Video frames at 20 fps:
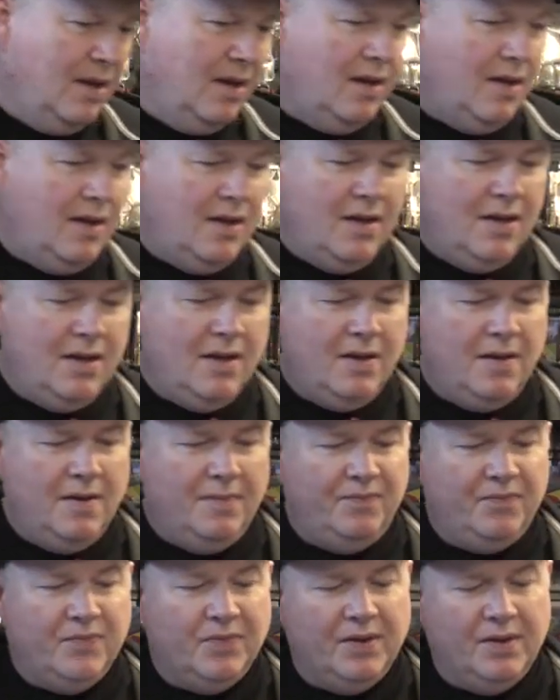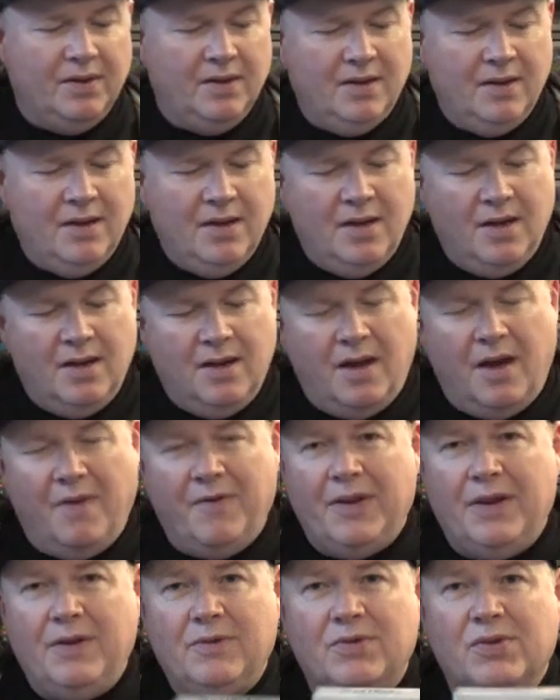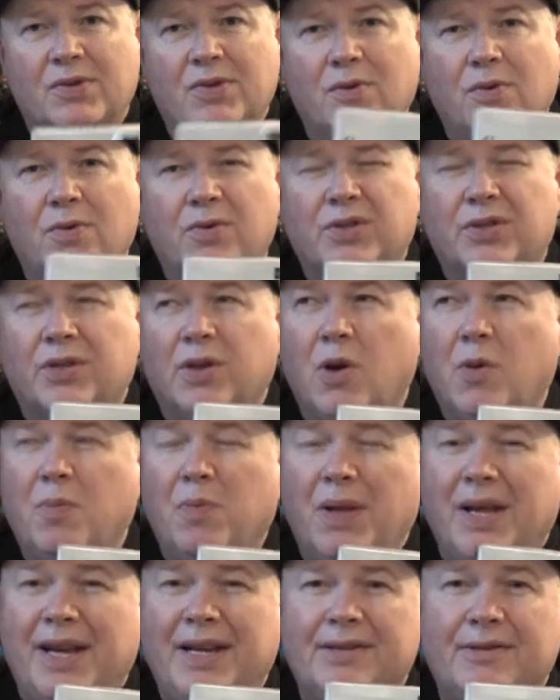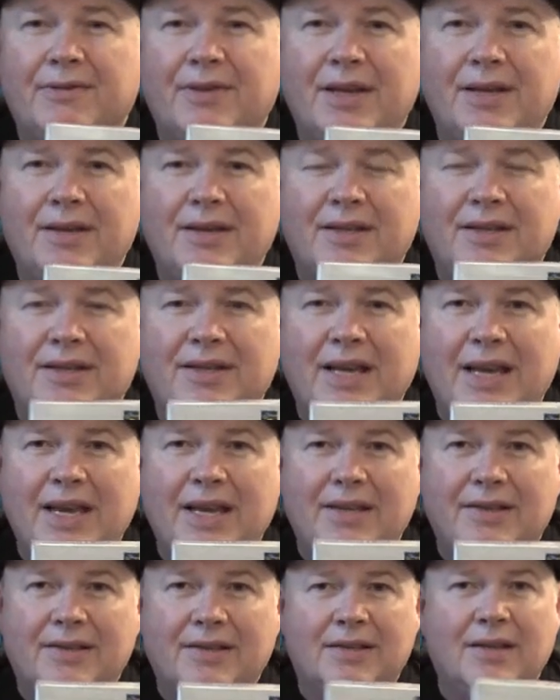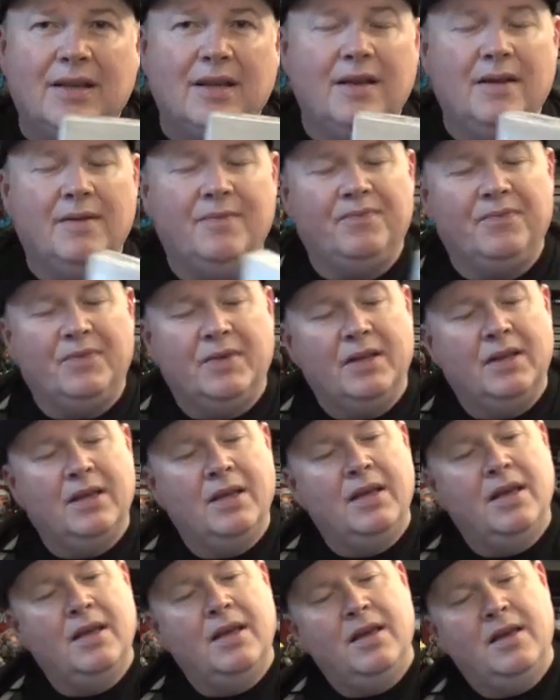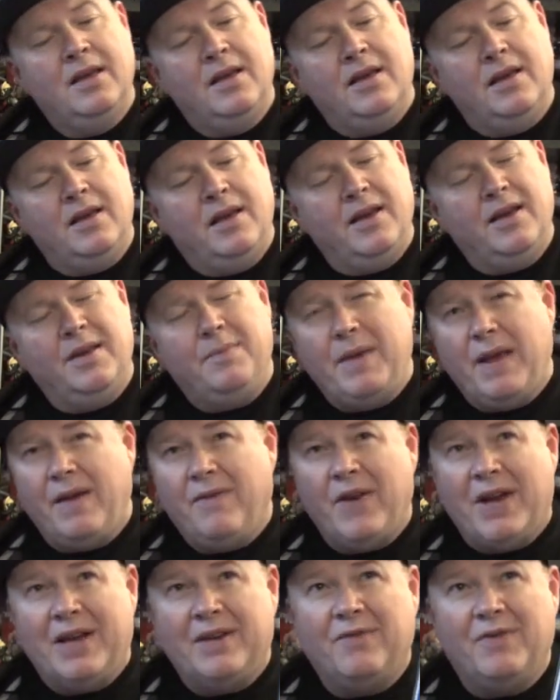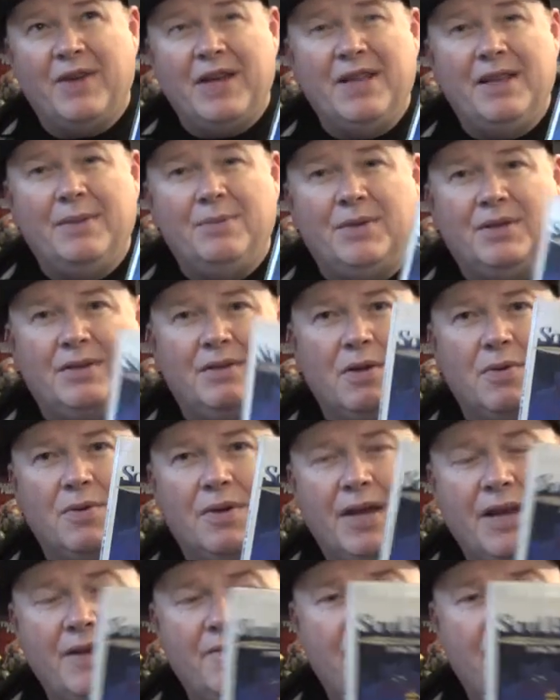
I think this was called Soul Blazer in the States, and it may have had a very limited UK